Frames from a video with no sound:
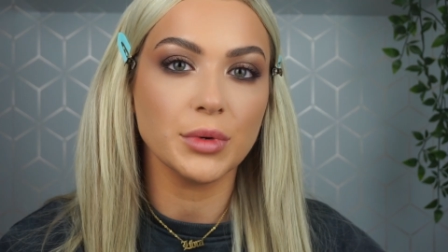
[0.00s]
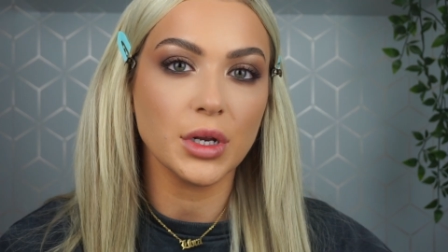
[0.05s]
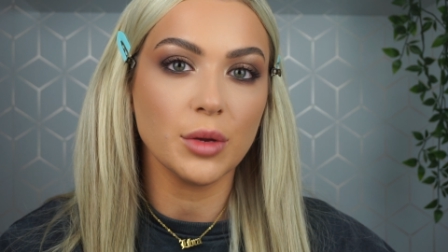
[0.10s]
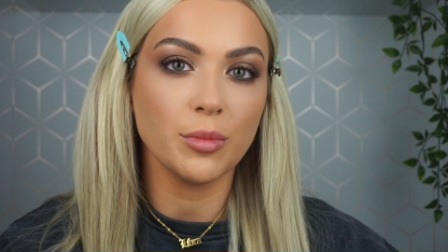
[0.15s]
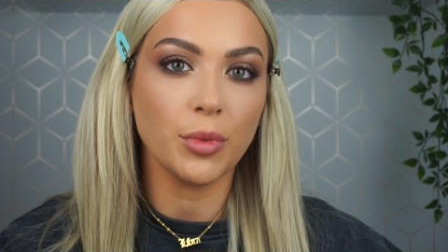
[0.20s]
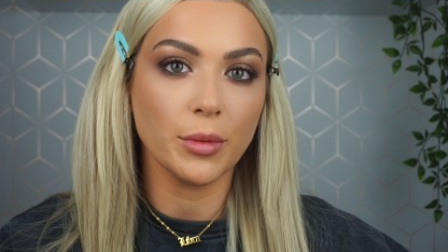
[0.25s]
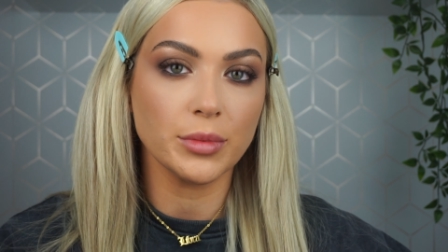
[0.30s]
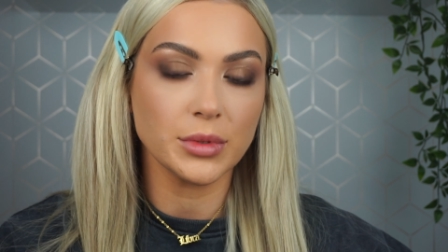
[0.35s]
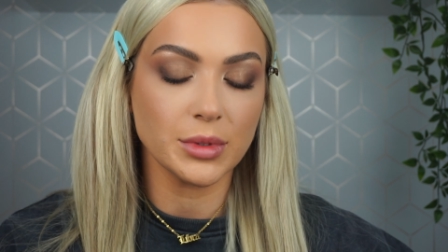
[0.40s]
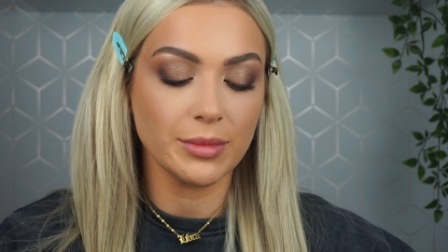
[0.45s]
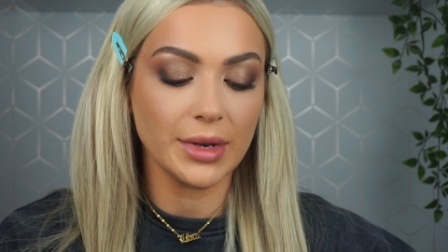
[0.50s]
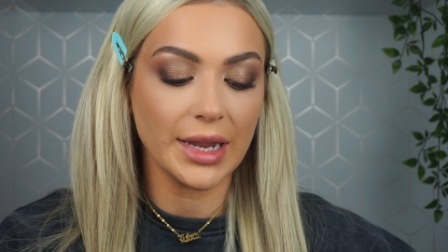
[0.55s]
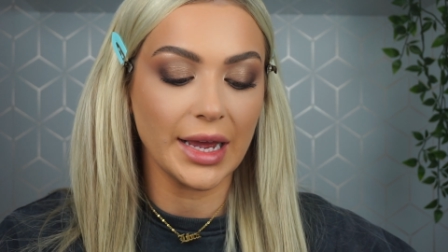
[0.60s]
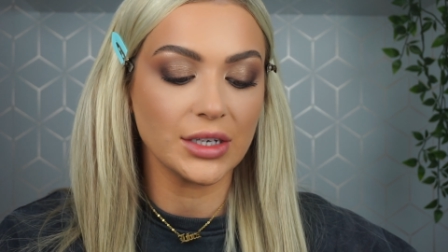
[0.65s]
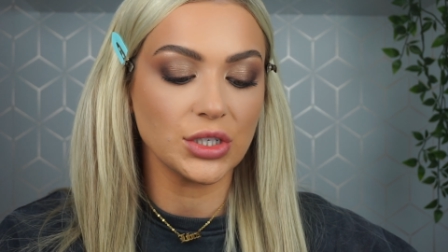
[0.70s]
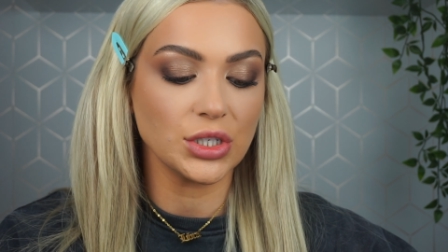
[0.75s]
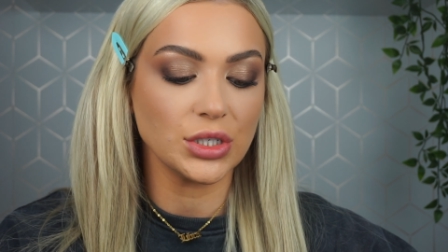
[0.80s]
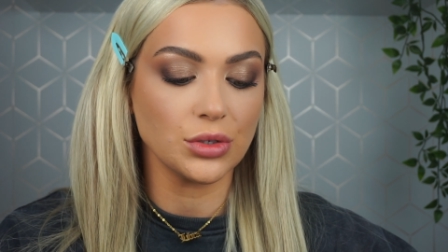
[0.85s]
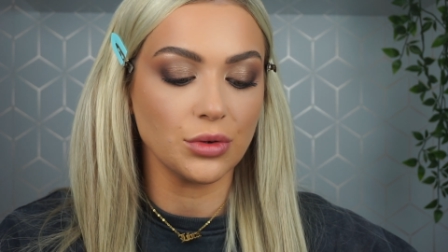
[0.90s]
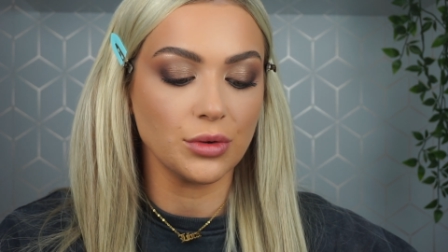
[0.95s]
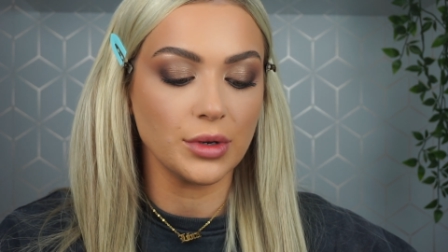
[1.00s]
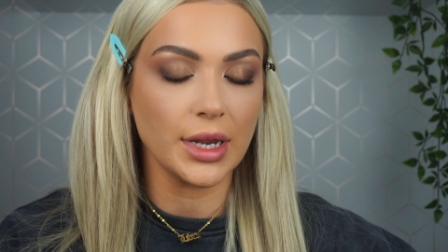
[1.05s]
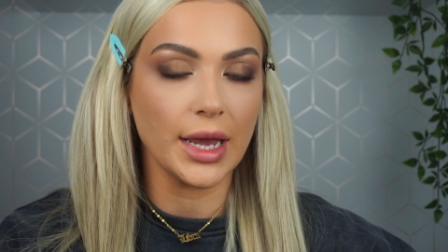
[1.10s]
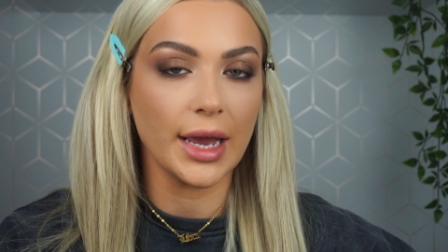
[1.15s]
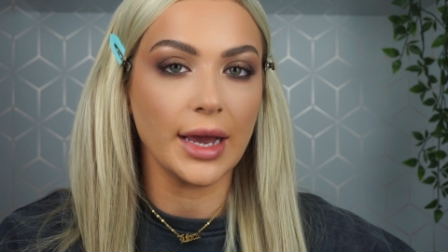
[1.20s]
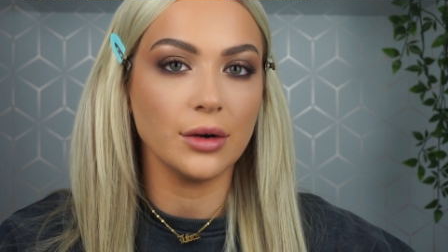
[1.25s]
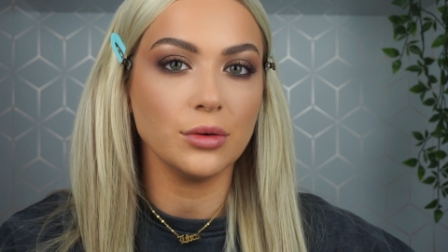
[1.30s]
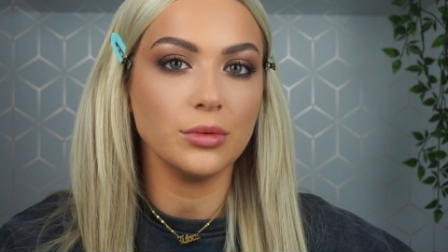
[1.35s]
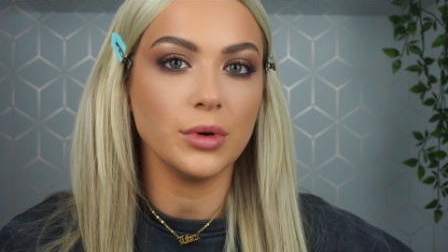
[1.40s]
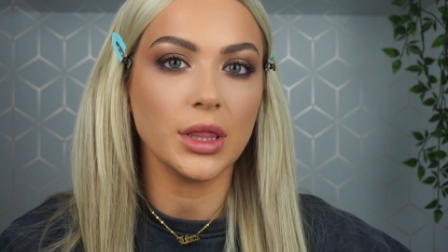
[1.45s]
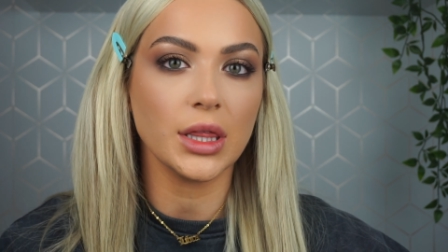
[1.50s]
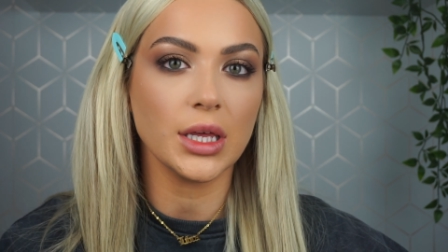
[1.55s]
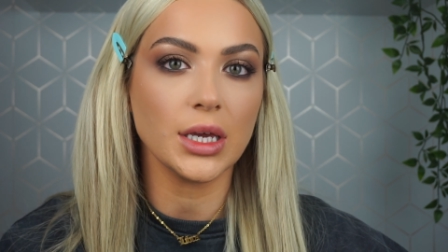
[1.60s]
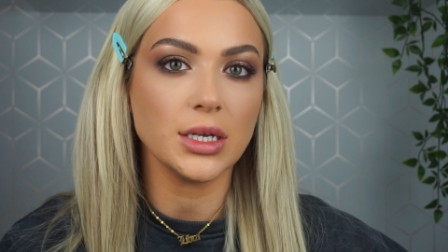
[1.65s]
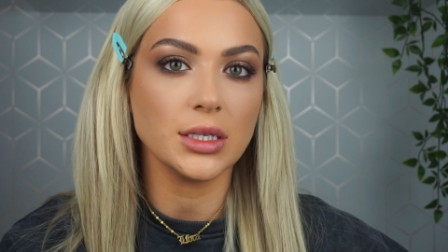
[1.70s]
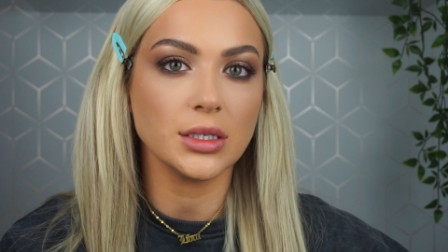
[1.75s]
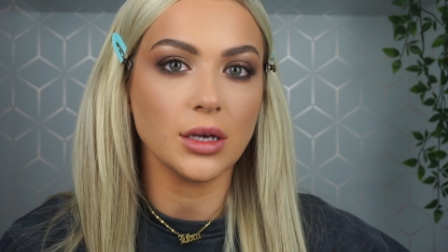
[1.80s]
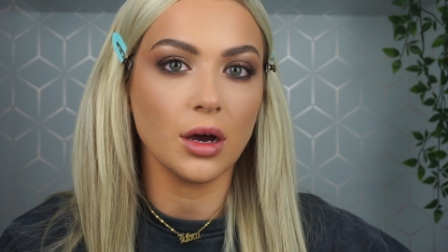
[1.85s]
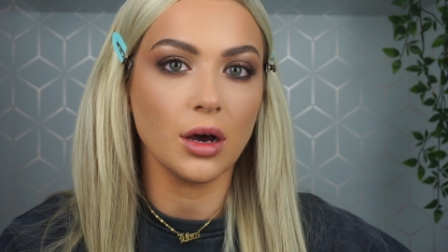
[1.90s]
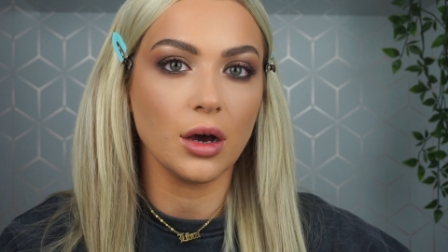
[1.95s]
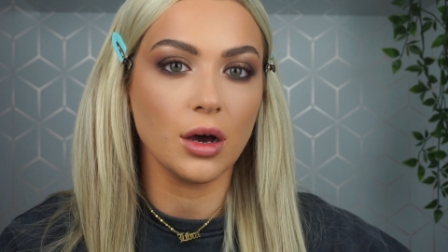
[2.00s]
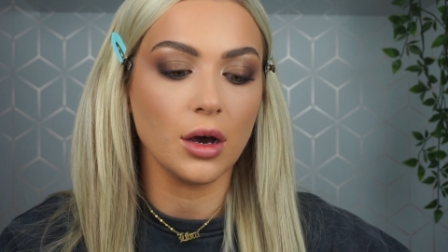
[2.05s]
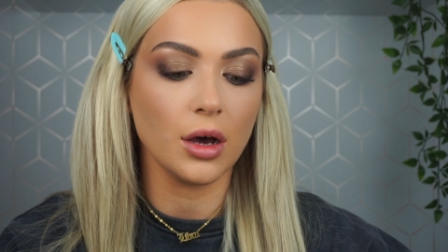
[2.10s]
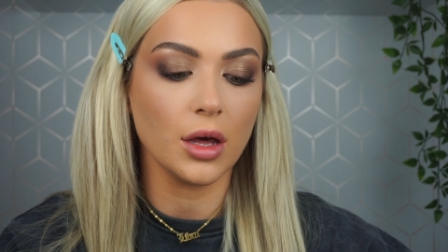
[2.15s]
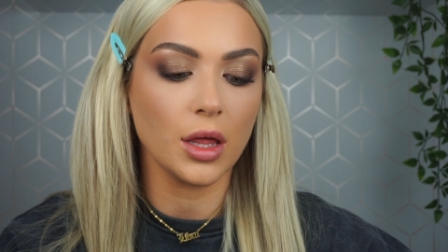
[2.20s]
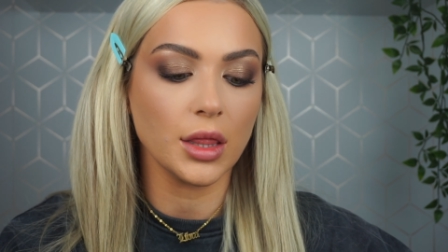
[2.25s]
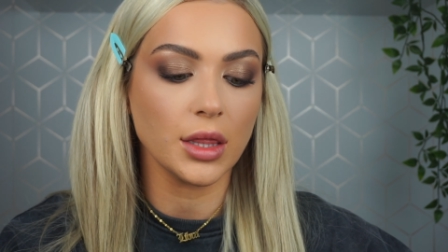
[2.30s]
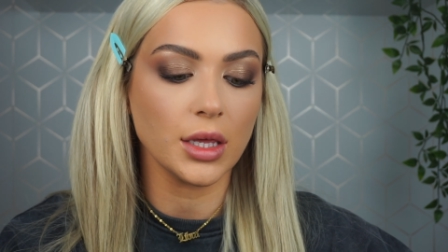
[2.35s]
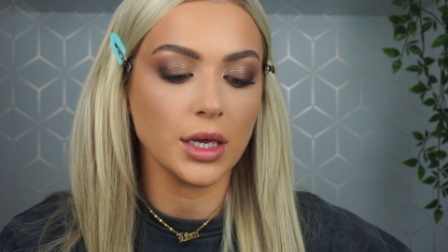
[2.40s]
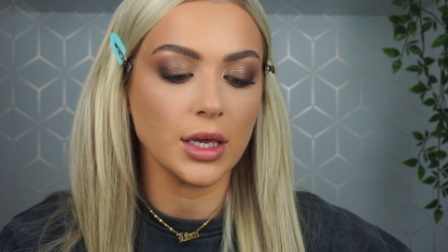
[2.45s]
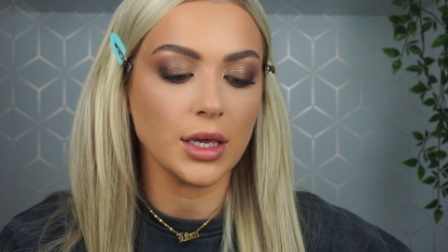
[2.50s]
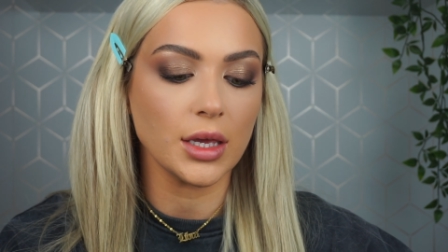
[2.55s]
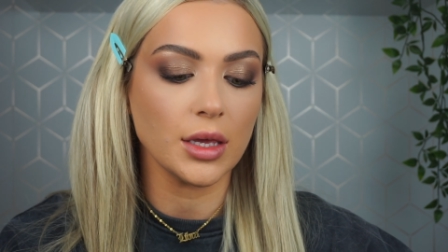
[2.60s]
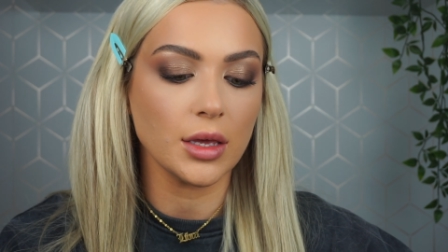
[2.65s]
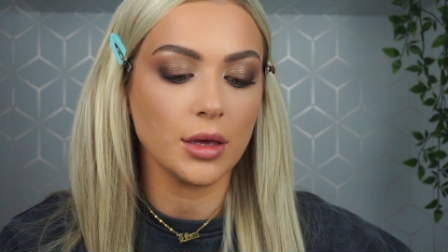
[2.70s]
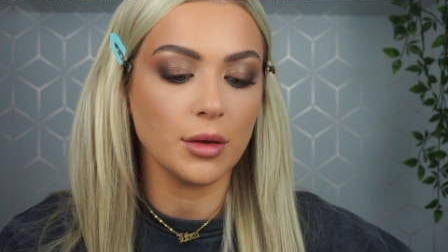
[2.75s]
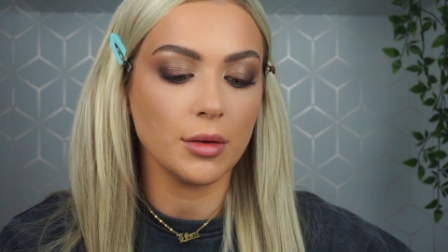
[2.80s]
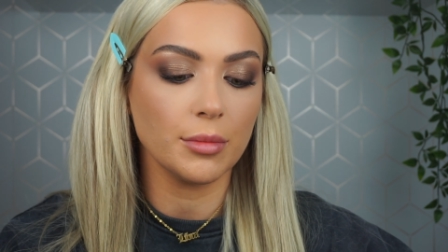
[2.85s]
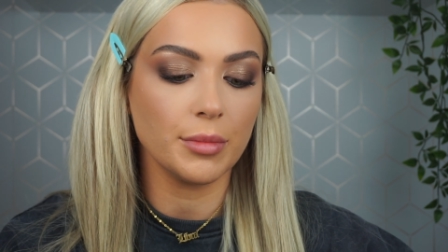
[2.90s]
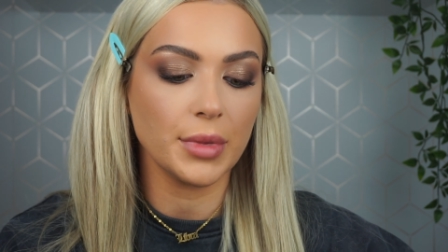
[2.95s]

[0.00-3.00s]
I'm going to pop some lashes on now. These are the